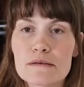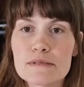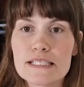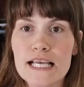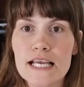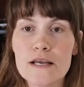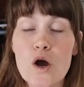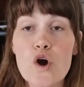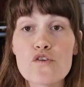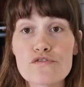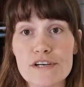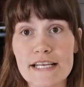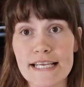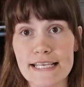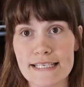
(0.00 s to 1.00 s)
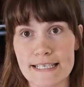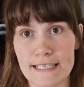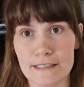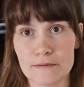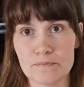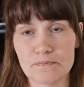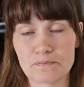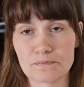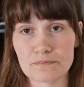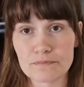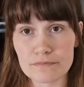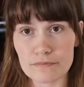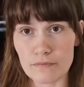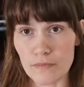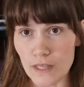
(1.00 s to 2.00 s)
let me say overheating.
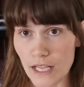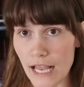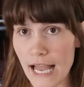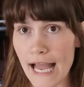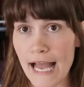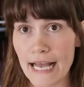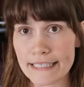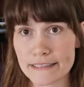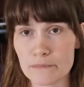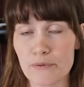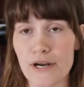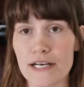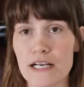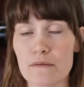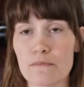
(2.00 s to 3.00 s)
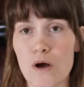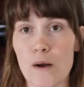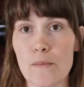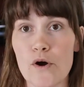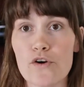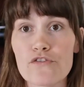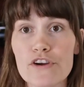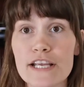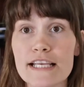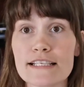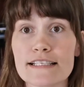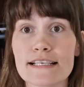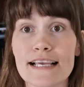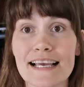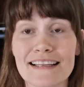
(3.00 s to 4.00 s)
As a pregnant mom,
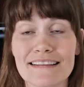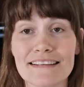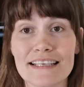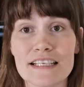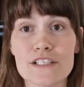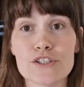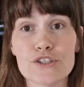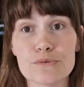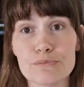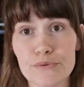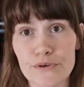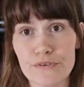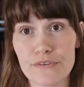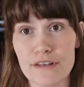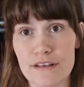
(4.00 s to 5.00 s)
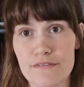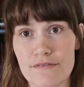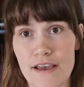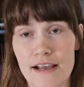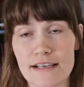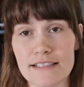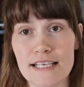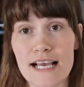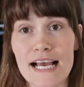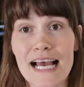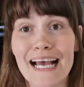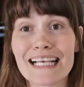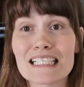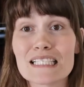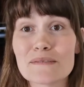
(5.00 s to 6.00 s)
overheating can lead to birth defects,
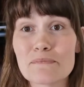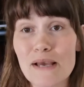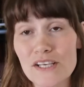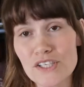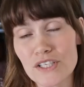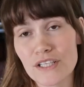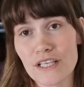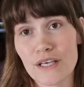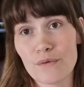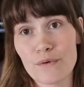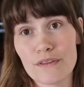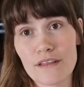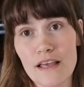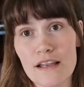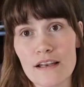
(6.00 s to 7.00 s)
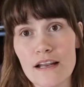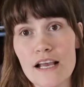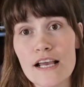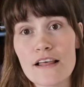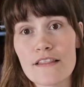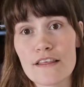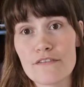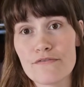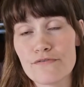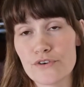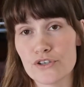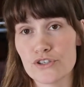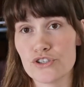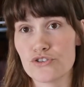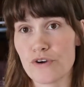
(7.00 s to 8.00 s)
especially within the
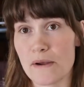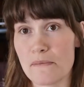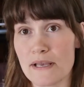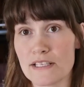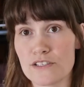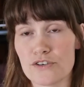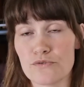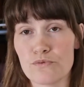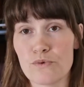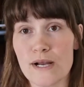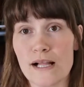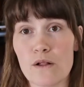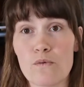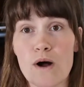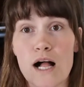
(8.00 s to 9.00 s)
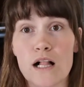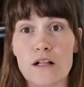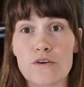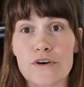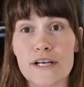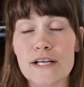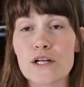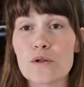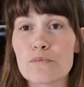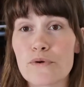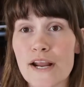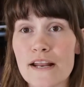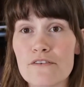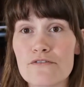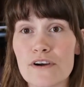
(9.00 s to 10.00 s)
first trimester while critical
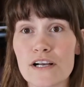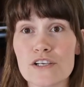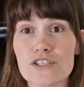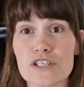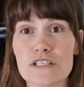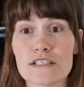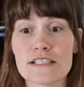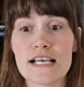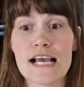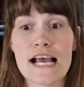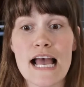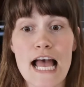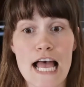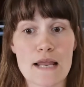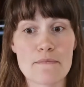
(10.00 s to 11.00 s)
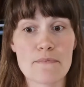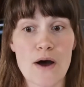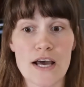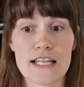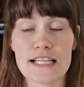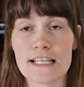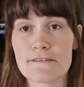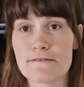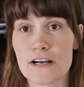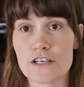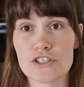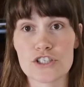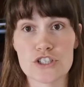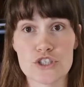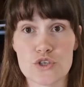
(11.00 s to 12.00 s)
brain functions and bodily
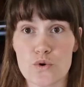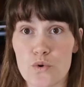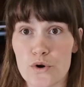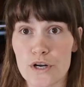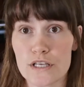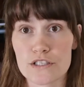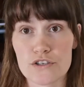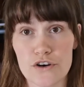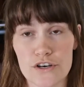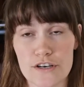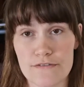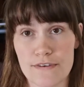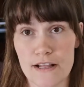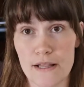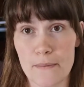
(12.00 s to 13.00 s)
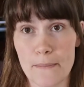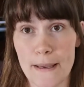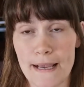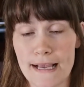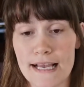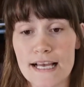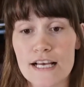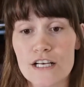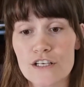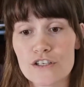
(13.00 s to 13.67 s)
functions and organs are developing.